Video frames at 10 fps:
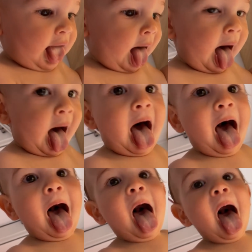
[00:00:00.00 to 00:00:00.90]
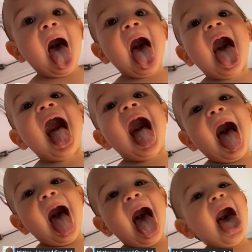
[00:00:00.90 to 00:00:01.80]
And together with our son
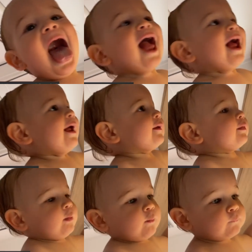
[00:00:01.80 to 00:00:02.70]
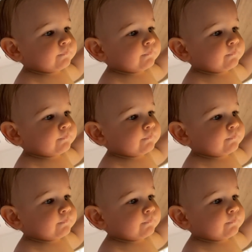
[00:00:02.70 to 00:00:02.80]
Mateo and